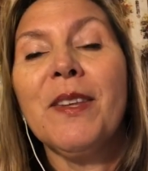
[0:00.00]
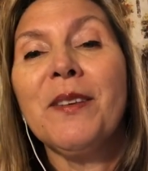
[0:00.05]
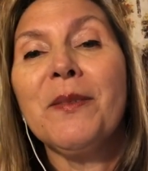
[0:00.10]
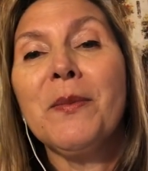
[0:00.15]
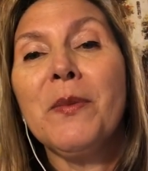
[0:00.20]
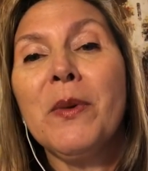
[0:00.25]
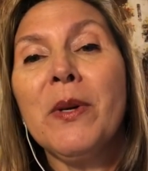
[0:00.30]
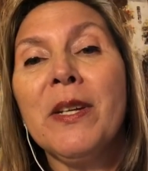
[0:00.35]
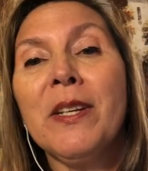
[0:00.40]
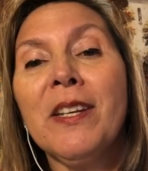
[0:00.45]

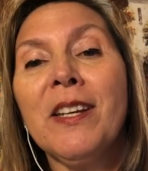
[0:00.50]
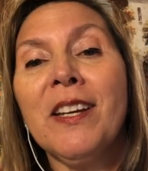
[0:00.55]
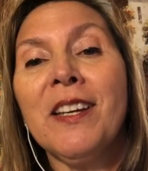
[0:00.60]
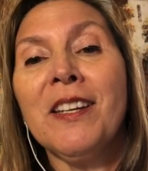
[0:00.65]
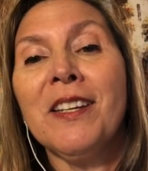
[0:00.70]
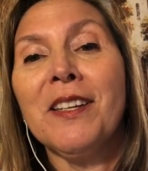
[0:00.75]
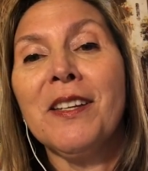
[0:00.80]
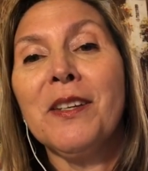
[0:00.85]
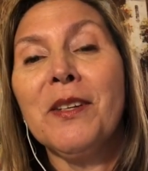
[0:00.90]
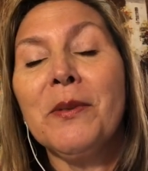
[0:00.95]

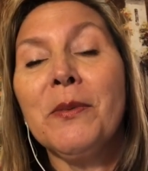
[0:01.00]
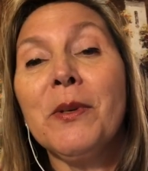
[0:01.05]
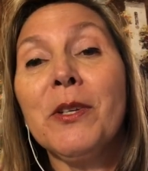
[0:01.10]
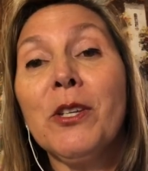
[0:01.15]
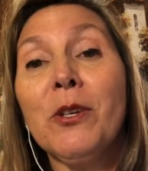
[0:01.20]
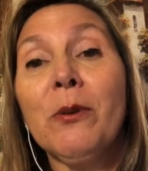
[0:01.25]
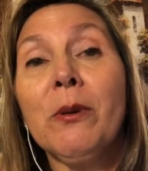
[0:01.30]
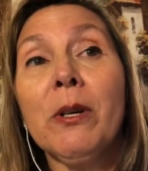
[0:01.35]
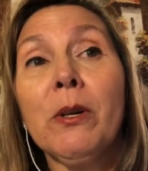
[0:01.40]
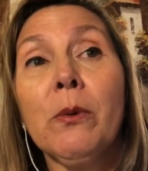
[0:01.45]
when
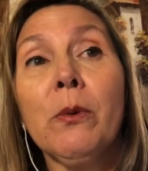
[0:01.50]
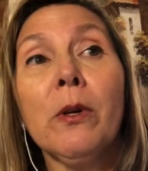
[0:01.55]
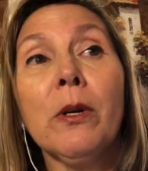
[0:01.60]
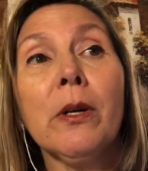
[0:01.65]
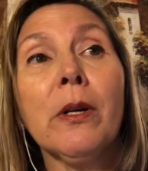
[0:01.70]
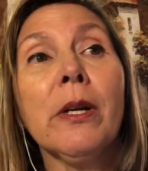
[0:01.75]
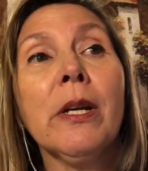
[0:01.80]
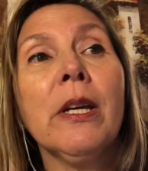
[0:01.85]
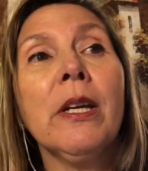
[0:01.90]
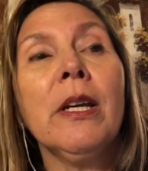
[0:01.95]
you're at
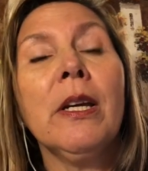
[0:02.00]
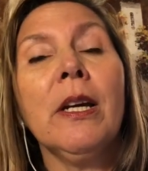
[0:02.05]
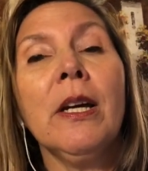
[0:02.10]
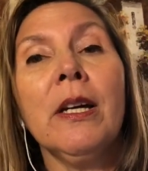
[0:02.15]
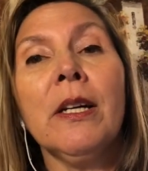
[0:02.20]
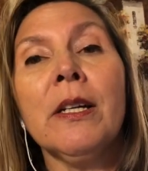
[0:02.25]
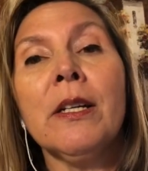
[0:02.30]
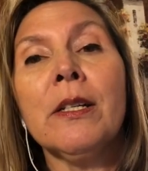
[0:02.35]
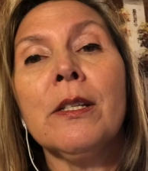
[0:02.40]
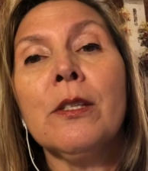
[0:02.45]
work
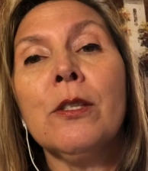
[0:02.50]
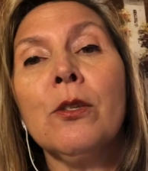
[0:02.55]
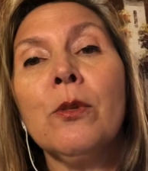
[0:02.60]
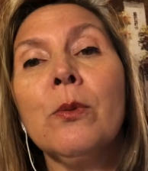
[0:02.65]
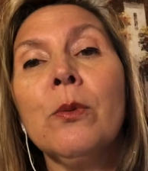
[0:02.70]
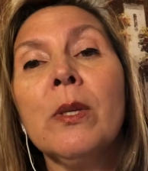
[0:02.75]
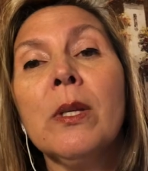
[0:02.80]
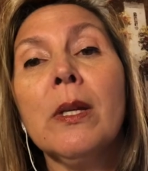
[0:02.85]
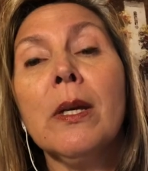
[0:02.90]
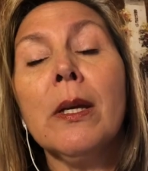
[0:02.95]

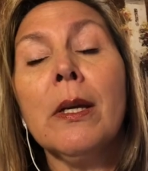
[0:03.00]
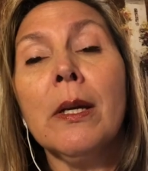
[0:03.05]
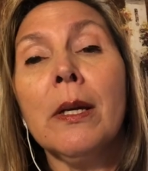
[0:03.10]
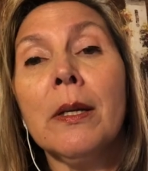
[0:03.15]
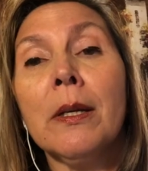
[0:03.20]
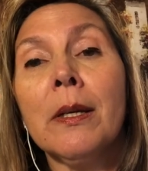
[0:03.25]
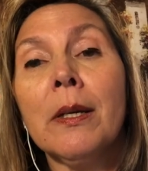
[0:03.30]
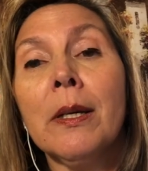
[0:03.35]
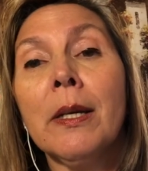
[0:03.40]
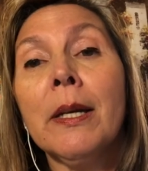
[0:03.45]
doing
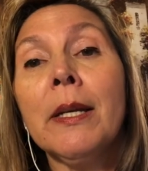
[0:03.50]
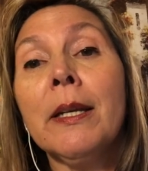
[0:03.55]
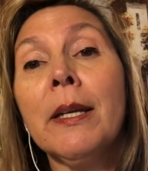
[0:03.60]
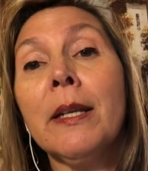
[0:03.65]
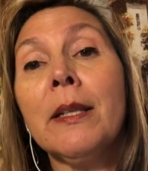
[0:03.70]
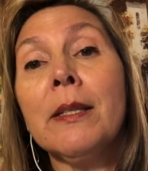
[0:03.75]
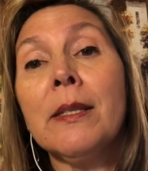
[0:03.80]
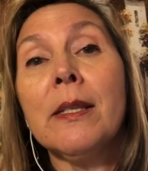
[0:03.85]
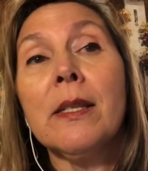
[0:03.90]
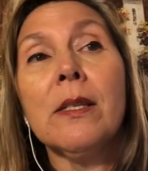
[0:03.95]

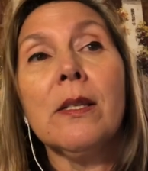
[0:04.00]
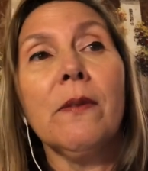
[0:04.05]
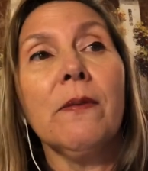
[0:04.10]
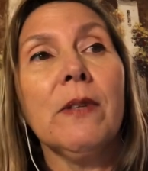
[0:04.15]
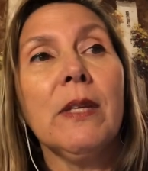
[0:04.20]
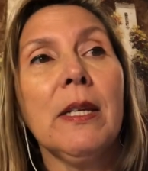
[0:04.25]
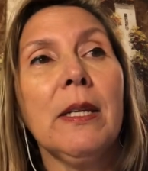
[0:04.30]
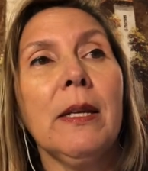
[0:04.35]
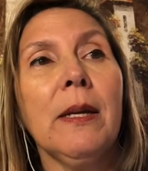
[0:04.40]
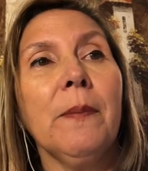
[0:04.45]
analysis of
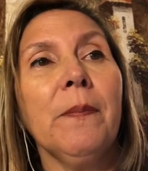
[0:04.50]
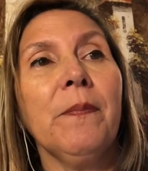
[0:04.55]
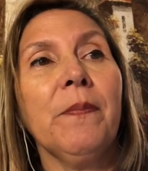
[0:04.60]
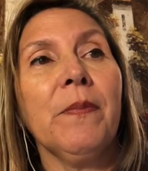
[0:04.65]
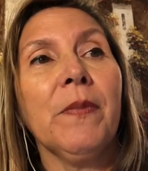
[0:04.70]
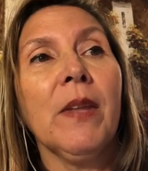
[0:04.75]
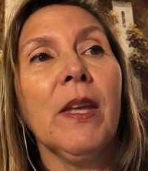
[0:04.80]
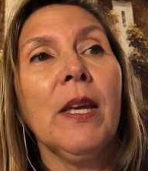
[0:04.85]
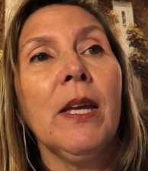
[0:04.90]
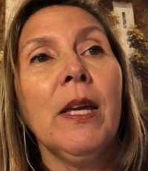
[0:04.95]
data.
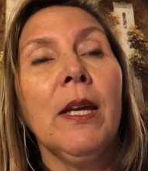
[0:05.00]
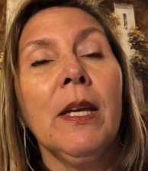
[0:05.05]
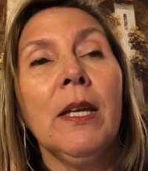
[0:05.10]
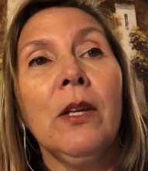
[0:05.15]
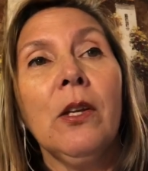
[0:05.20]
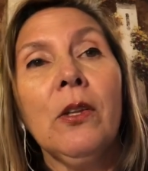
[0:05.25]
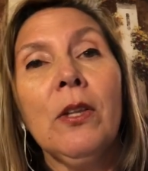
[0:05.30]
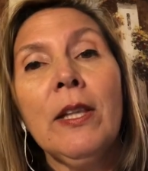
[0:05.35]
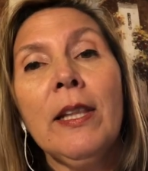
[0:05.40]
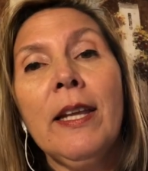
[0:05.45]

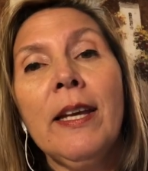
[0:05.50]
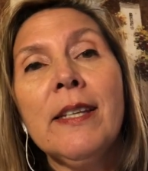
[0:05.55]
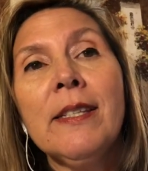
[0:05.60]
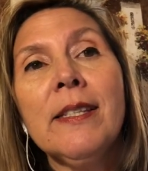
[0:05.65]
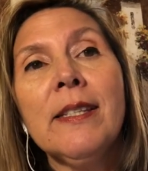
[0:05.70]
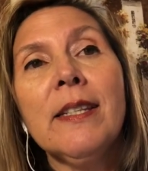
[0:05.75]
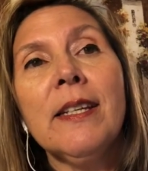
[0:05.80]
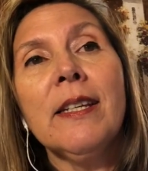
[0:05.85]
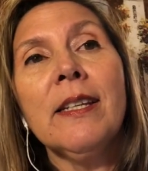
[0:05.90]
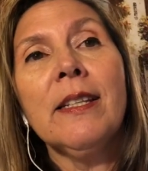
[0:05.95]
Now, the
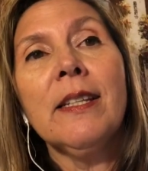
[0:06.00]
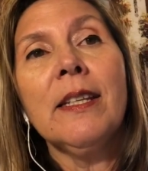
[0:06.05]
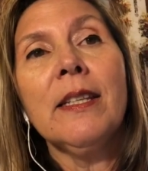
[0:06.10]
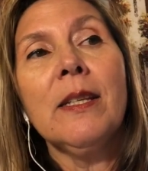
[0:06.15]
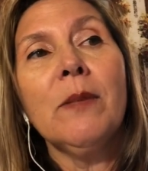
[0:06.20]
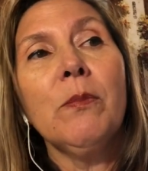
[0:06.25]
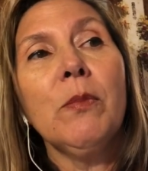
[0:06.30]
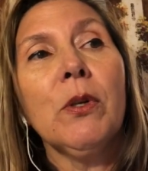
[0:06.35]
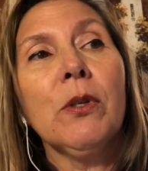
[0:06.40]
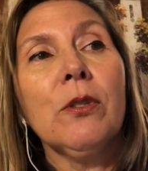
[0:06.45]
last thing that the
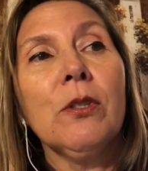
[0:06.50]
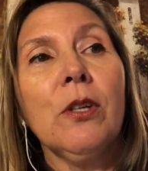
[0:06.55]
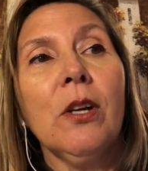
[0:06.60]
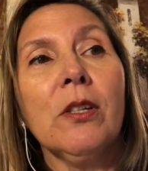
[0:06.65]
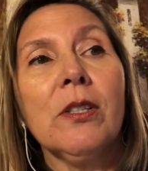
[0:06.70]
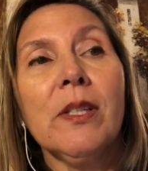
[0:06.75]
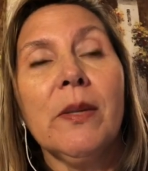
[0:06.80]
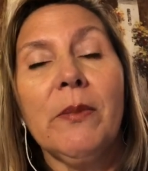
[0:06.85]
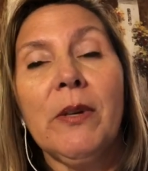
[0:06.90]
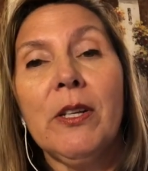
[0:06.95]
book
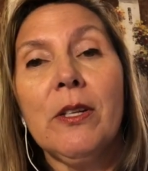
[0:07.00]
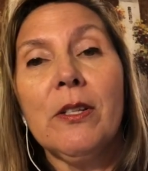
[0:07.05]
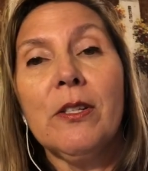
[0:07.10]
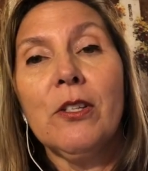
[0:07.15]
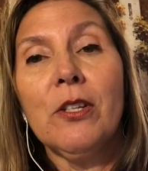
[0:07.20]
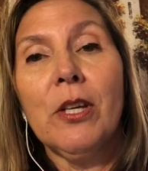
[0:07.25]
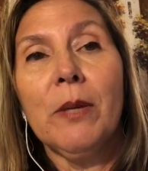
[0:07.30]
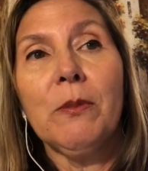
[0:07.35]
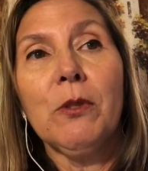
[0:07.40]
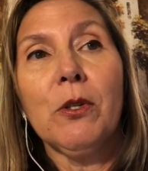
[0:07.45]
talks about in
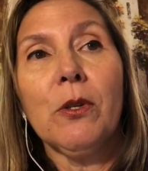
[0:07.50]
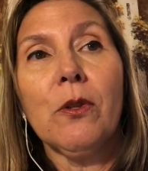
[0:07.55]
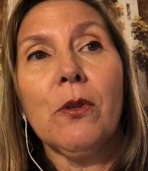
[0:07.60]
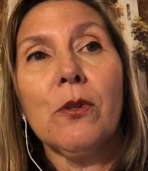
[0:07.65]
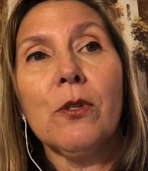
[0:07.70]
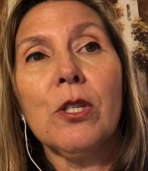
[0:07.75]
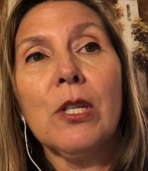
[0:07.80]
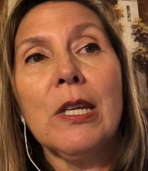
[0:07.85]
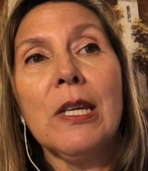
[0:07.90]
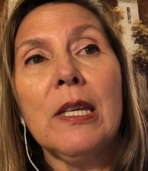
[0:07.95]
chapter
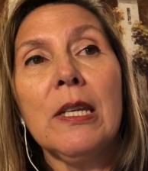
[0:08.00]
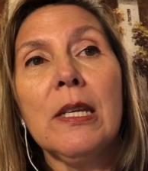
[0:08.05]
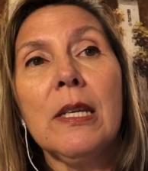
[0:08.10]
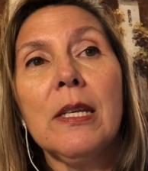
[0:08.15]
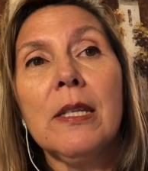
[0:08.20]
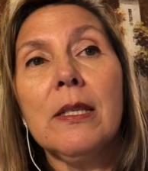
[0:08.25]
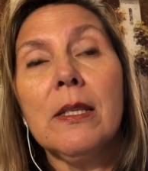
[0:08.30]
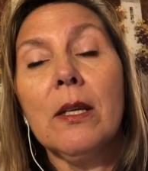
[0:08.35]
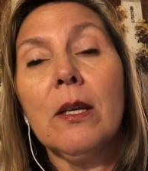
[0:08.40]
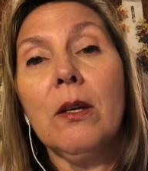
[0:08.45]
13
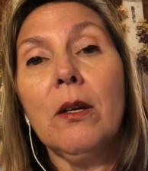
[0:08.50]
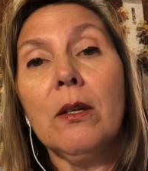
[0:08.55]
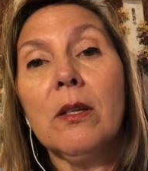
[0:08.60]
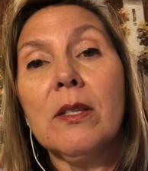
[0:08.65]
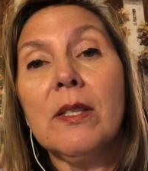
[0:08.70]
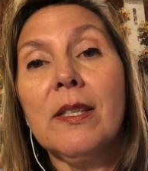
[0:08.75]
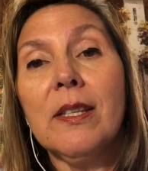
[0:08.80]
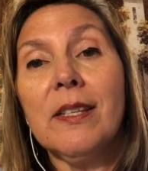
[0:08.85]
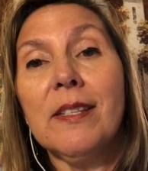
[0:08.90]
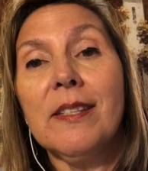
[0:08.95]
is Cook's
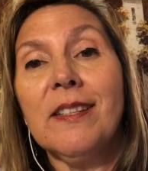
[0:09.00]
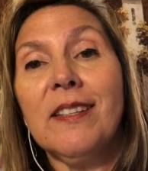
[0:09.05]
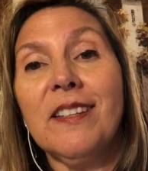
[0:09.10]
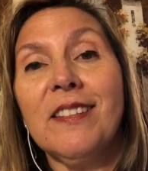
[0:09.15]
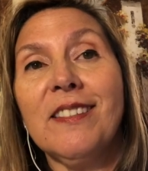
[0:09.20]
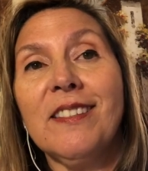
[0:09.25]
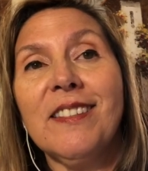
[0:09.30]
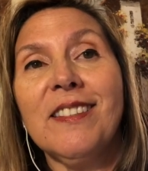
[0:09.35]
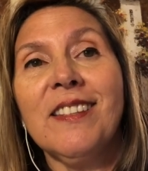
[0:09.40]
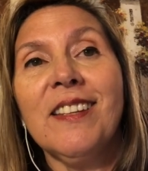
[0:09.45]
distance